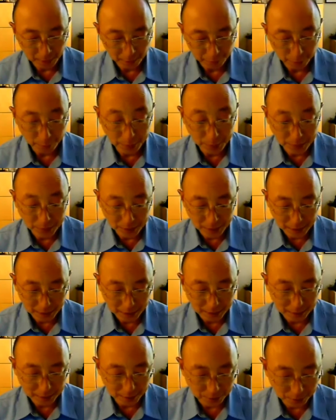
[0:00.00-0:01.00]
for which he
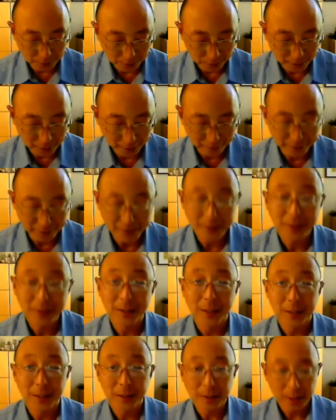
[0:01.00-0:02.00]
says there's good evidence
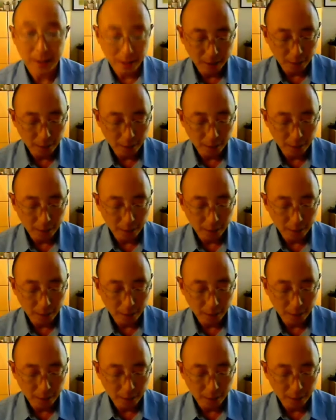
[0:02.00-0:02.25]
is,